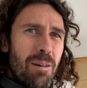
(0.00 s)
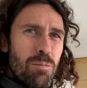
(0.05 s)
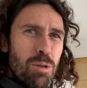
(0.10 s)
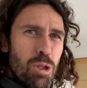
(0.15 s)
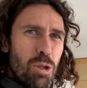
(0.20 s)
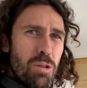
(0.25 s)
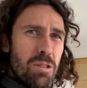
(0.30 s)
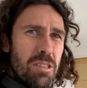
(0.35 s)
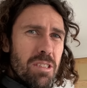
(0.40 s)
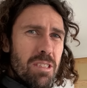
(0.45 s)

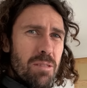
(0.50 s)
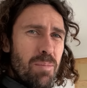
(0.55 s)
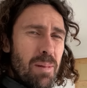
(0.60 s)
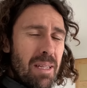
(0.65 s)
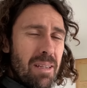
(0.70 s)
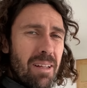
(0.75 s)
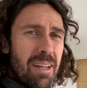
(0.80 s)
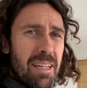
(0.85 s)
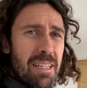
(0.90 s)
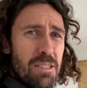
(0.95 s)
I'm sure this has
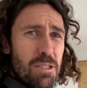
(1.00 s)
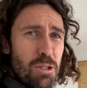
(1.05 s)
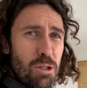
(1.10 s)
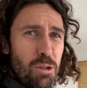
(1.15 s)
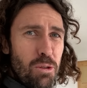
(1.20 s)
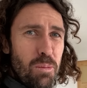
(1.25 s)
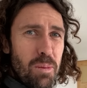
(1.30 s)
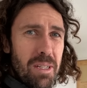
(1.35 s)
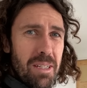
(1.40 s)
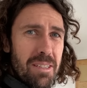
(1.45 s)
been like a
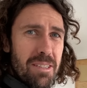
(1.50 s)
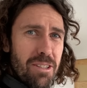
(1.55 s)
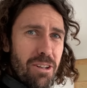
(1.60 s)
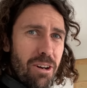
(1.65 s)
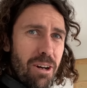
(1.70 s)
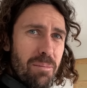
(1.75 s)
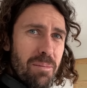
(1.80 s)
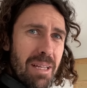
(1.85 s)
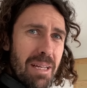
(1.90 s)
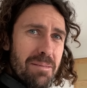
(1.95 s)
two minute
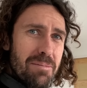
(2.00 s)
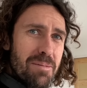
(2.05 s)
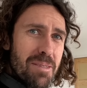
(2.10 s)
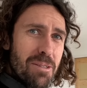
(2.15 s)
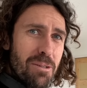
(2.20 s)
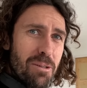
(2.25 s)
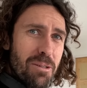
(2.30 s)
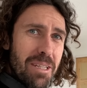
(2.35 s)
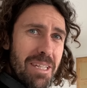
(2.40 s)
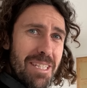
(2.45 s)
time
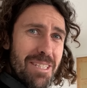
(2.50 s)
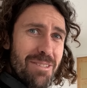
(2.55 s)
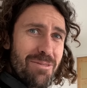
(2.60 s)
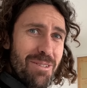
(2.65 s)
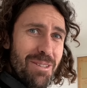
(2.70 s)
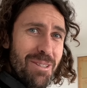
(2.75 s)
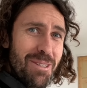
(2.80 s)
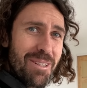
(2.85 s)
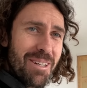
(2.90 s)
lapse or less for you